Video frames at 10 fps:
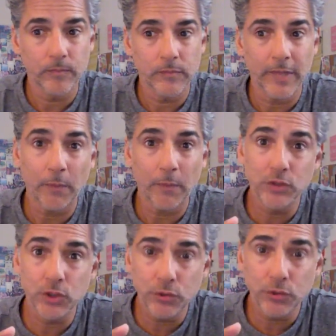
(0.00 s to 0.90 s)
Now we've
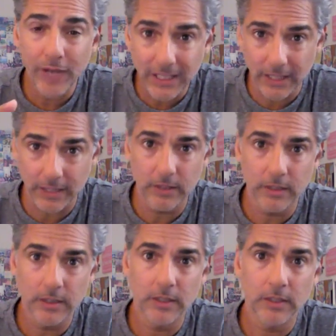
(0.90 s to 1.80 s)
traded
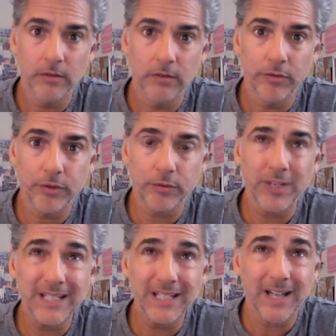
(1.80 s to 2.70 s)

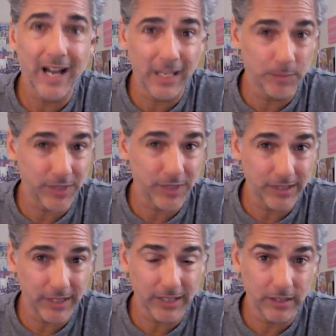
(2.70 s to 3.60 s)
3 times, I
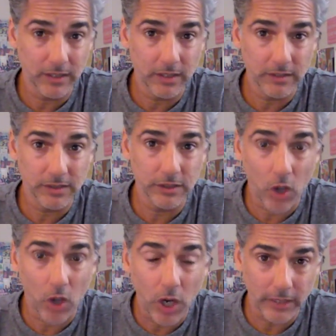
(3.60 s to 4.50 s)
think, since
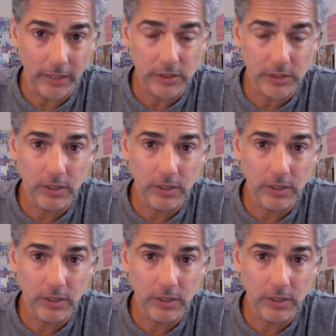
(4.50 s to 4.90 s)
August,